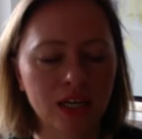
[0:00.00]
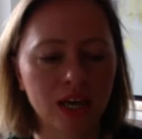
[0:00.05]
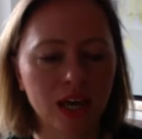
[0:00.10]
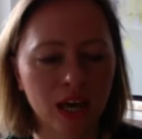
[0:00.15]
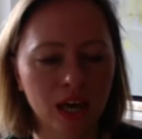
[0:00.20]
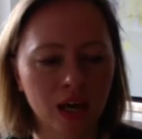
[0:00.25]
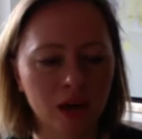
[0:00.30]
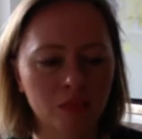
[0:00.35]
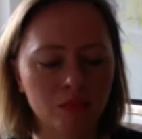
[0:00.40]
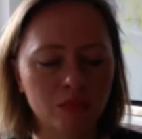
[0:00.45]

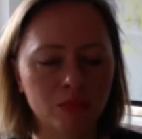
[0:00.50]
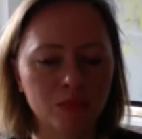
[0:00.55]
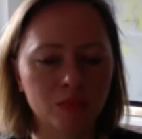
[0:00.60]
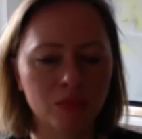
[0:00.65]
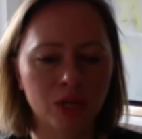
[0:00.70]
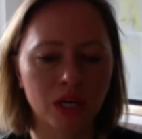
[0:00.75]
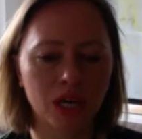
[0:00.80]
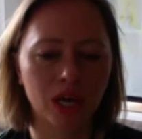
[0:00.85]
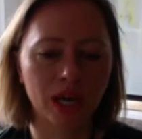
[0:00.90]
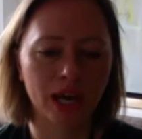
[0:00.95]
Um,
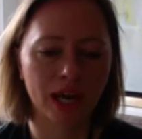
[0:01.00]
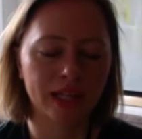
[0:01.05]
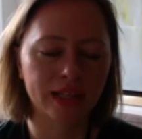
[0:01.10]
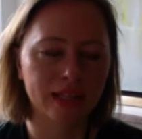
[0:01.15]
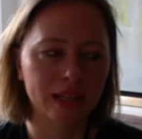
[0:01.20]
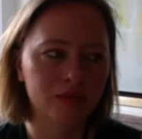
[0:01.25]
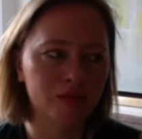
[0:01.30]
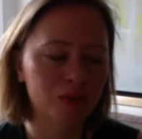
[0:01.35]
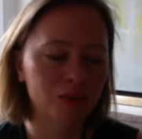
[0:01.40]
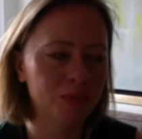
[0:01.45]
and
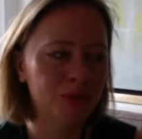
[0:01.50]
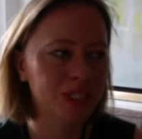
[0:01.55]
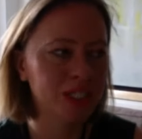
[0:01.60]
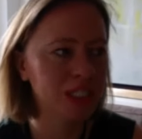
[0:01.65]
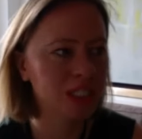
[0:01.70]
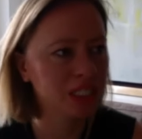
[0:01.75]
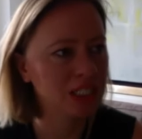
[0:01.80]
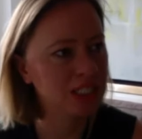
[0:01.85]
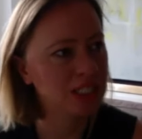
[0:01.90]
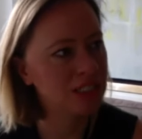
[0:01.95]

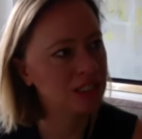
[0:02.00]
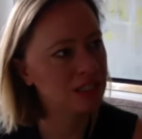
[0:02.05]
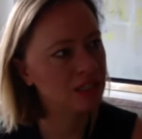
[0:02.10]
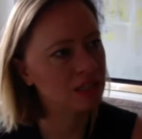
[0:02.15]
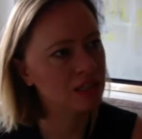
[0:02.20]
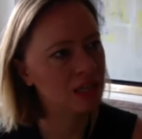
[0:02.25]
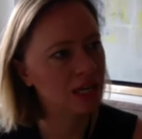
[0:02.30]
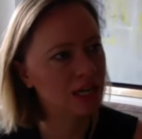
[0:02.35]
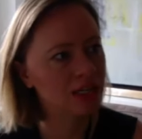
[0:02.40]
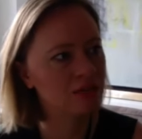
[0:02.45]
everybody is still
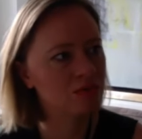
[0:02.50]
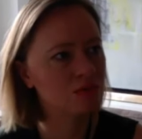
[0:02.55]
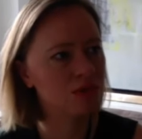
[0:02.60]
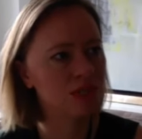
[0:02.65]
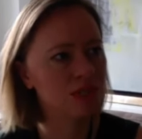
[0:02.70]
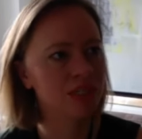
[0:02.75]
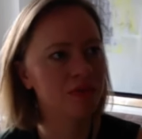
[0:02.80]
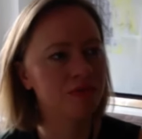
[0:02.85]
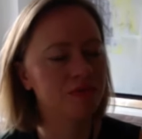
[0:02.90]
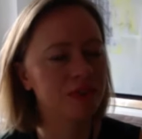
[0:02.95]
like
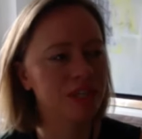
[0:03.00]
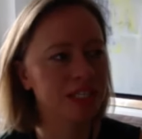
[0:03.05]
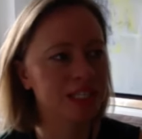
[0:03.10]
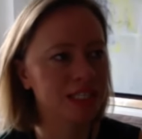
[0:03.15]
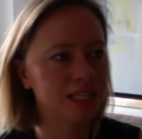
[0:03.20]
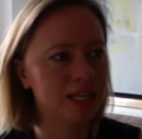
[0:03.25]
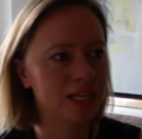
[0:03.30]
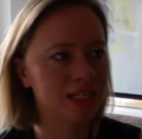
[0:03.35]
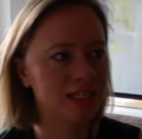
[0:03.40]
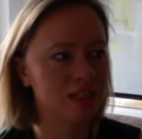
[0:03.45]
really
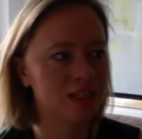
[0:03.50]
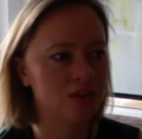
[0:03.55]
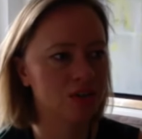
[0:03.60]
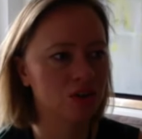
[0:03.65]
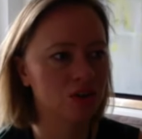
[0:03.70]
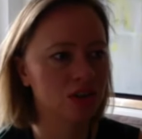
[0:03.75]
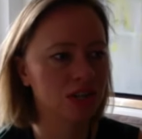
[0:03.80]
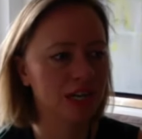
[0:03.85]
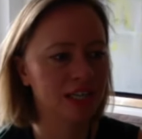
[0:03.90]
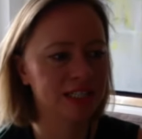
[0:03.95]
fixated
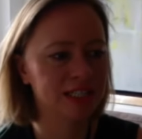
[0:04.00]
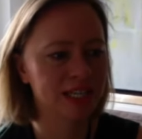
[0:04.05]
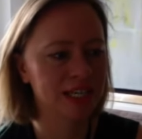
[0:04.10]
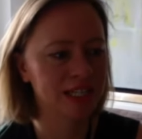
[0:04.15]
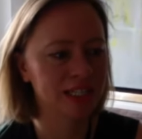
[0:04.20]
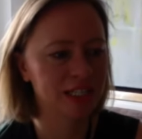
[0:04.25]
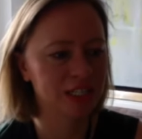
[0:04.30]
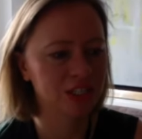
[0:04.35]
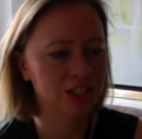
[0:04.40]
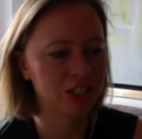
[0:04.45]
on
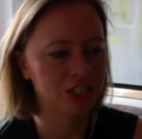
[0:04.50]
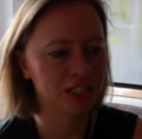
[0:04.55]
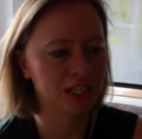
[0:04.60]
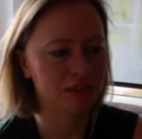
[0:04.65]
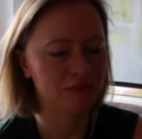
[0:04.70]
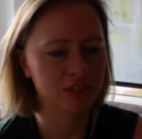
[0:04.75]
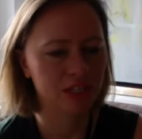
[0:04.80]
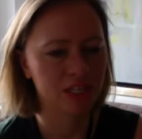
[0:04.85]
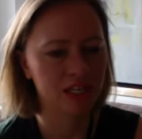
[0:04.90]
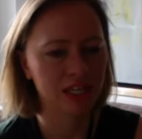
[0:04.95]
estate agents
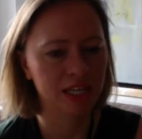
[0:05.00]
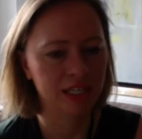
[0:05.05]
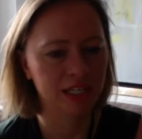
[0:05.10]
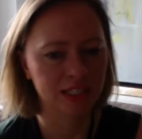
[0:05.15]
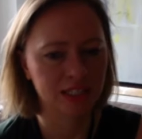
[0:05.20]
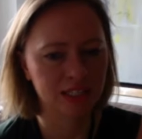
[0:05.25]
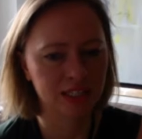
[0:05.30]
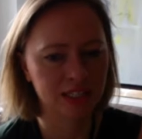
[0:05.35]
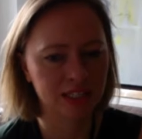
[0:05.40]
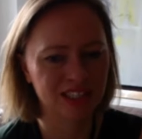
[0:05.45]
have the lists.